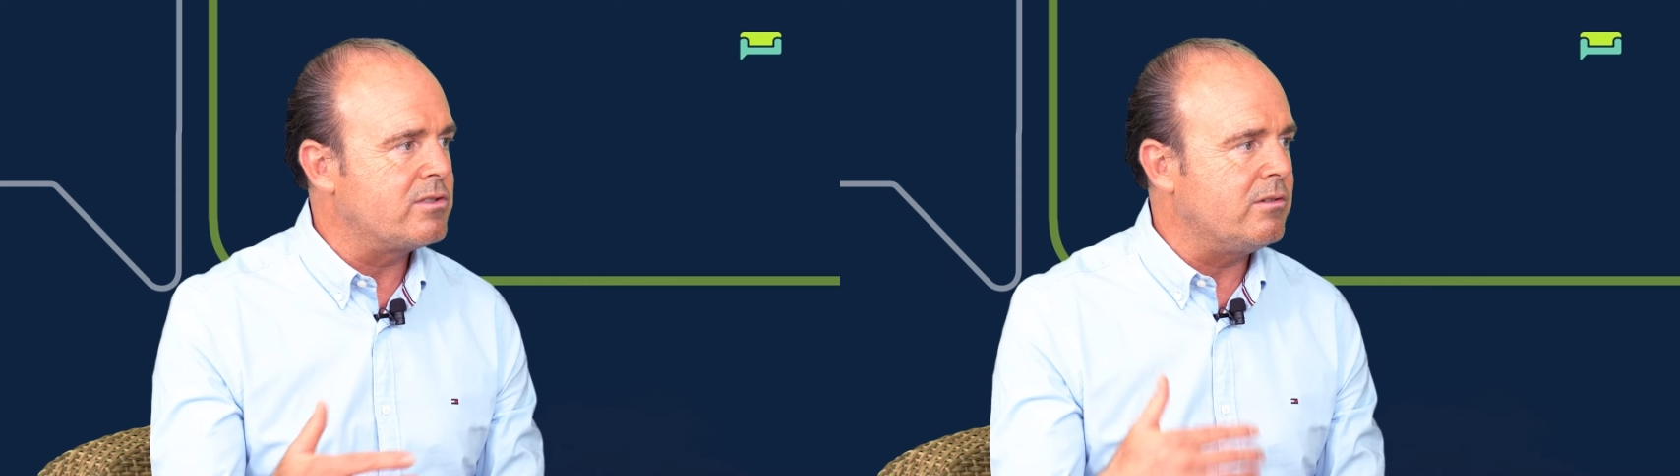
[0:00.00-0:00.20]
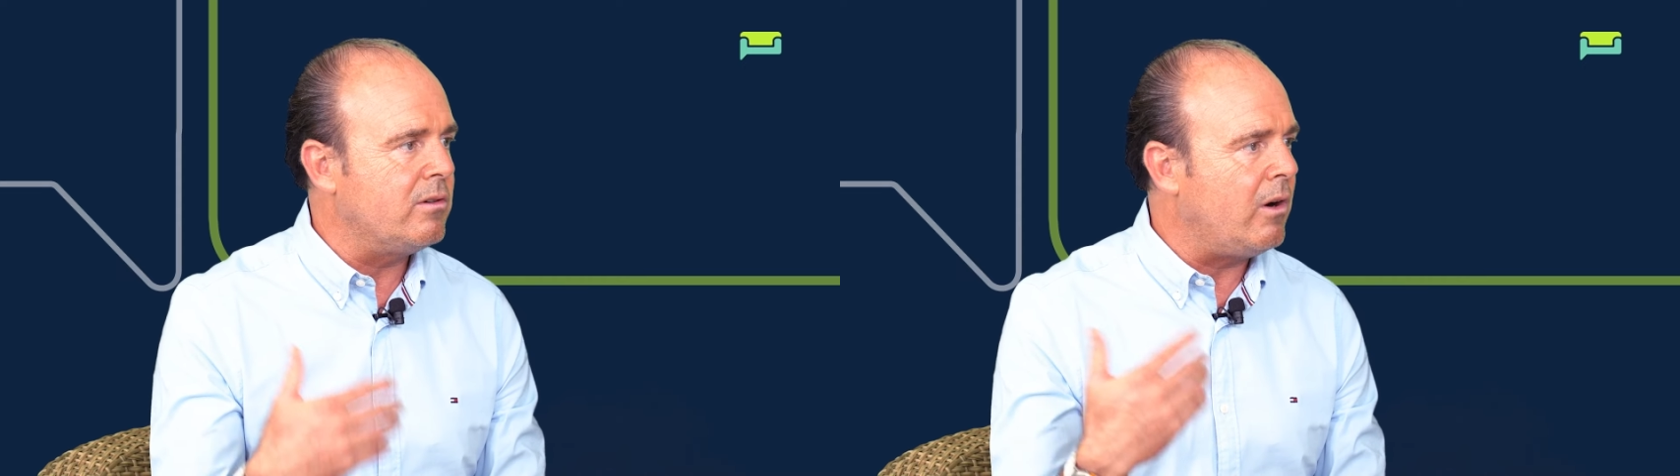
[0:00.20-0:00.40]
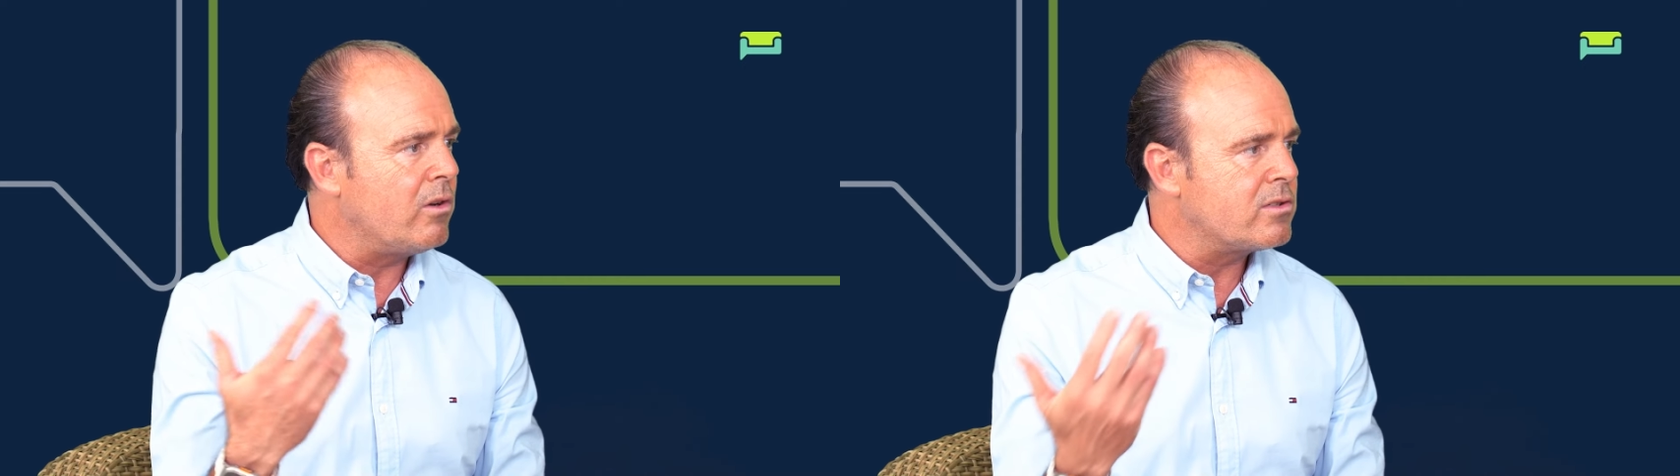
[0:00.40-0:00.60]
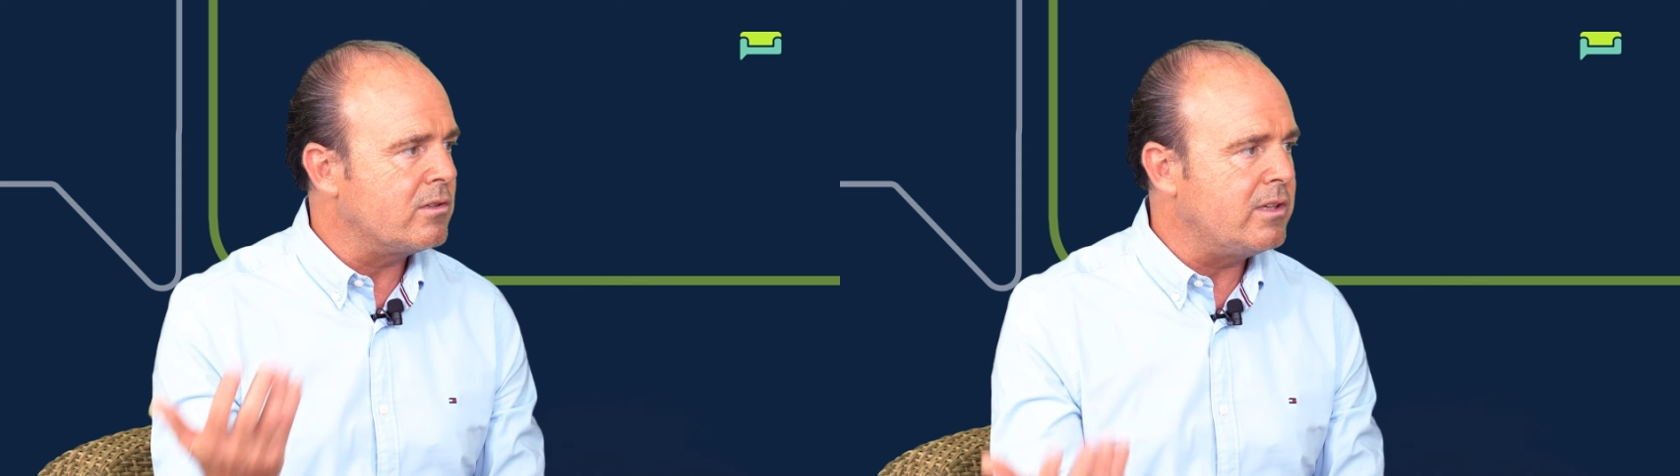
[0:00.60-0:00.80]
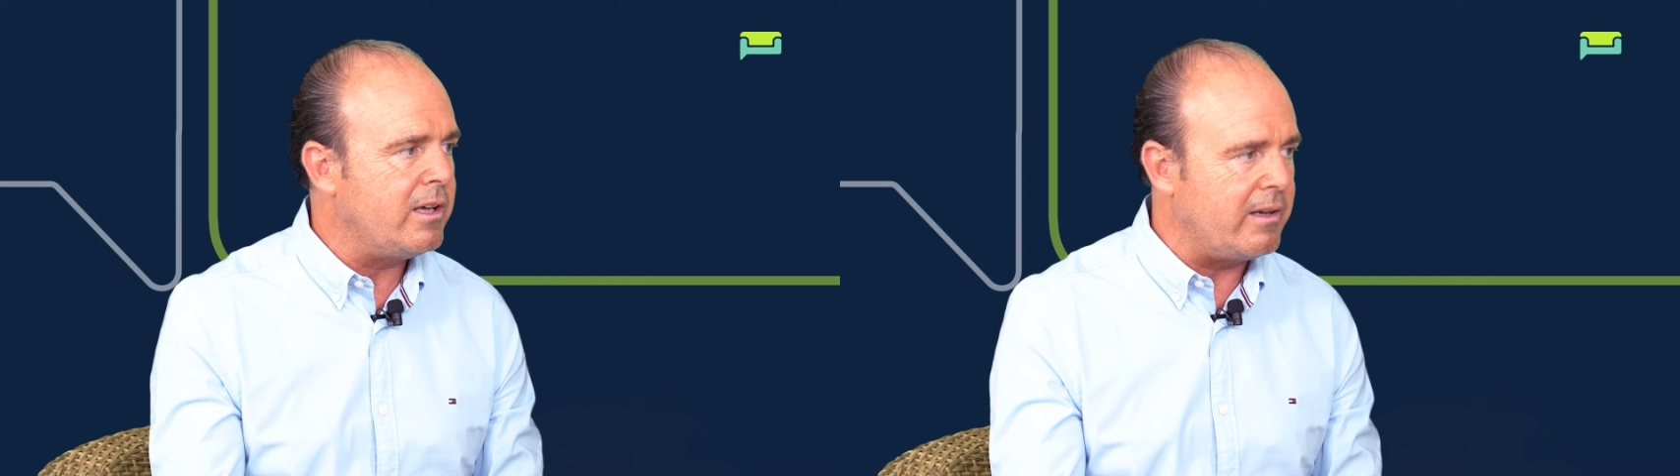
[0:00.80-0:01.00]
So also
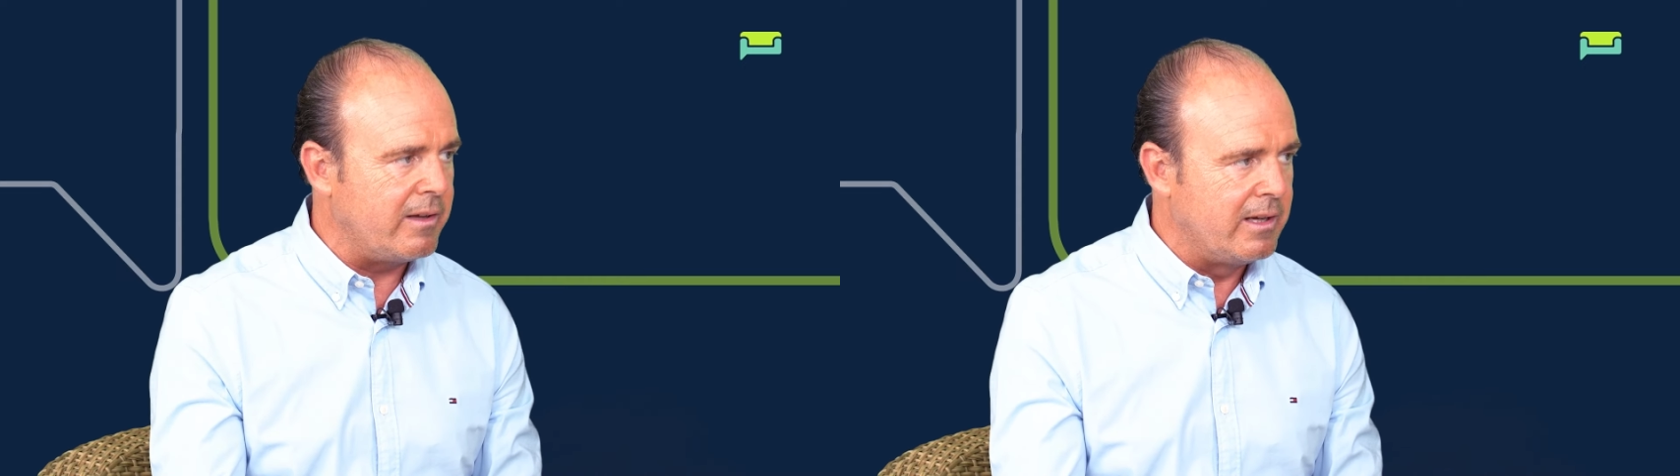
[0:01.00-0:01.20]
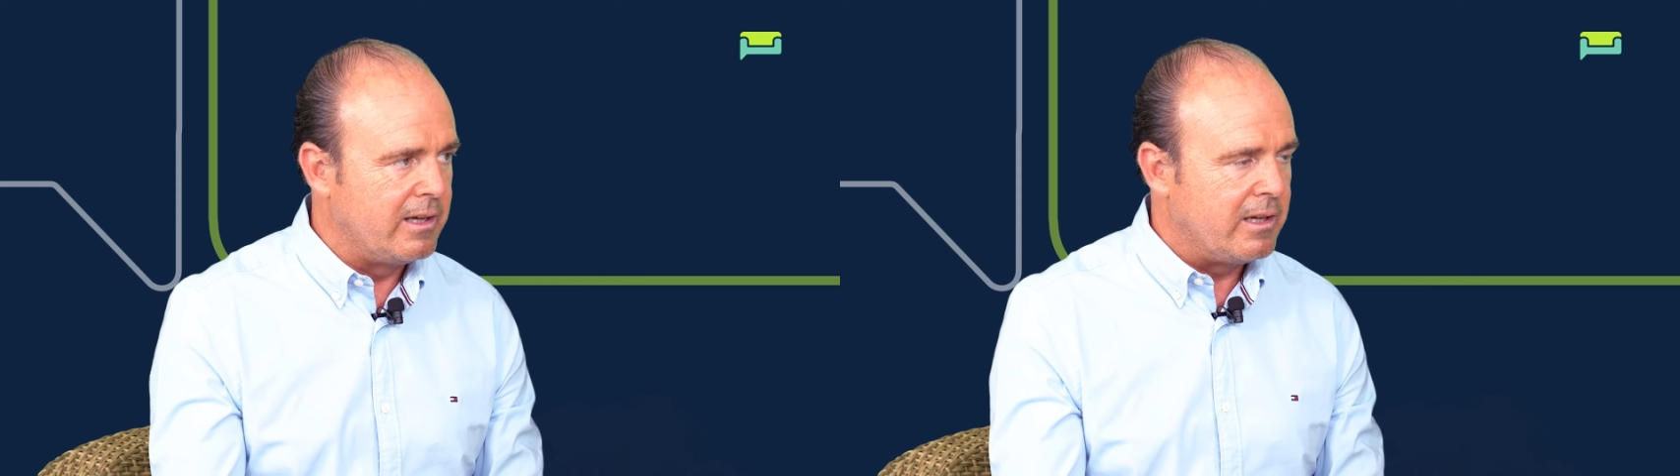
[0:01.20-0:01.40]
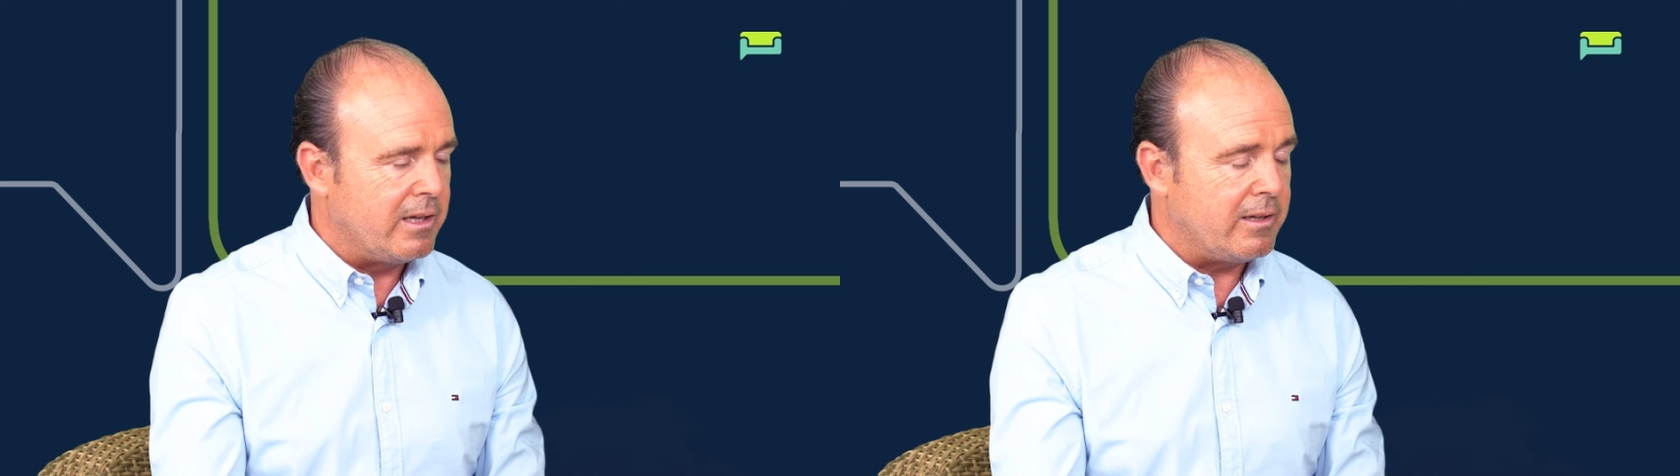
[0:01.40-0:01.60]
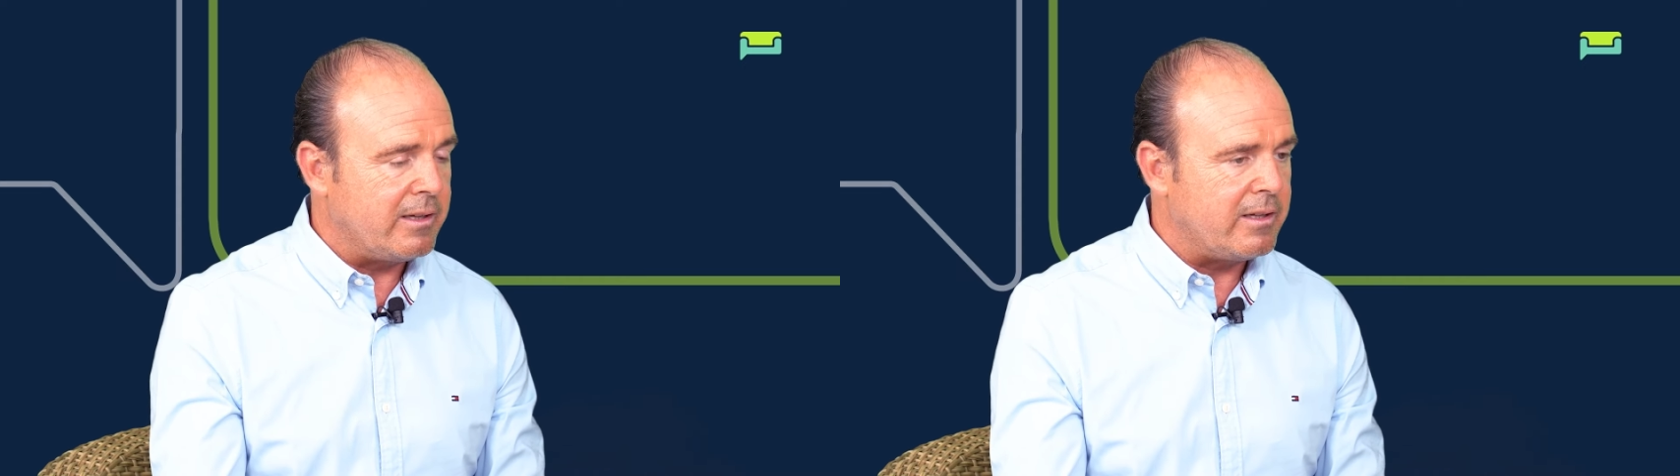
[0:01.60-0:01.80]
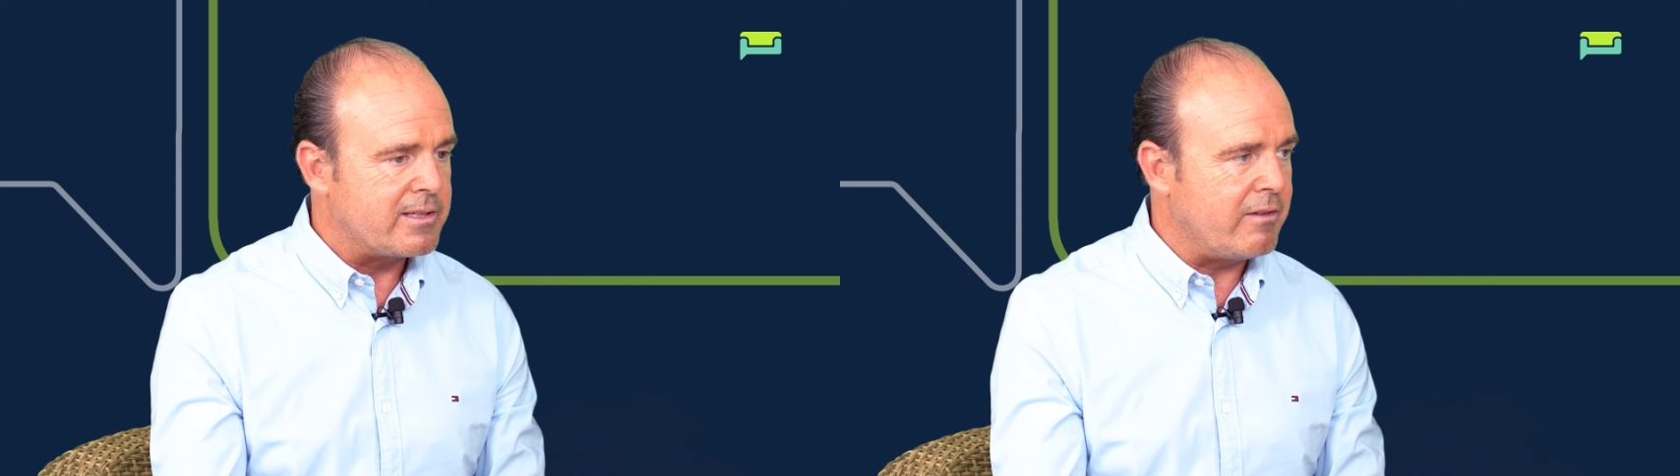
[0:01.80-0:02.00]
in the
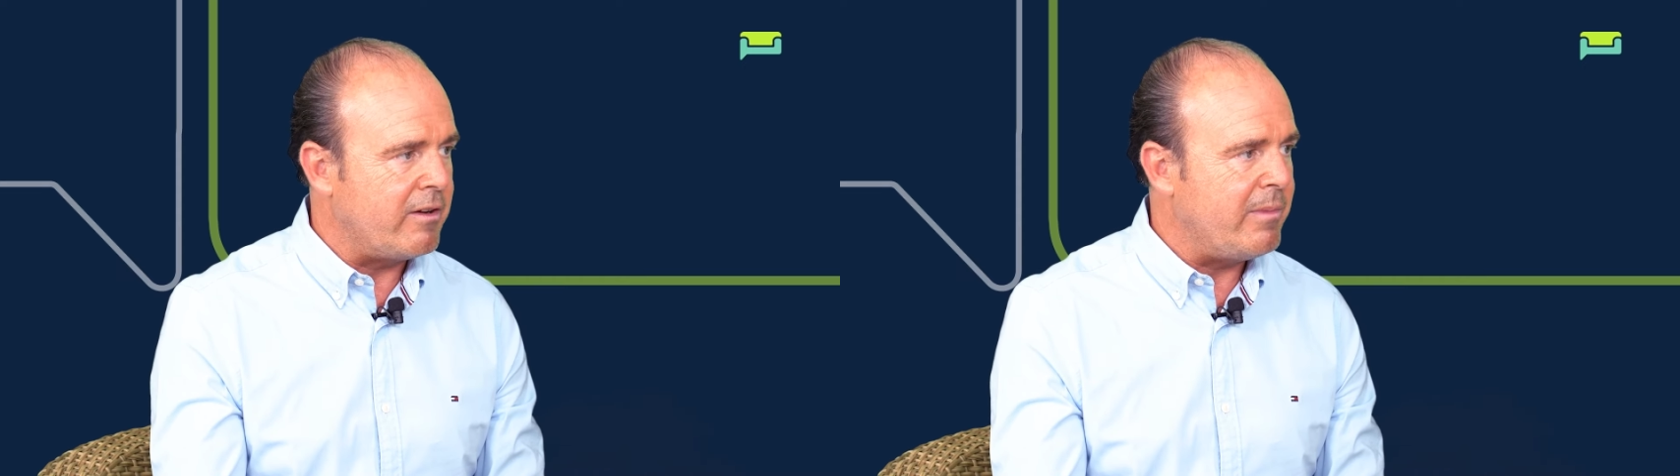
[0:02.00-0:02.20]
South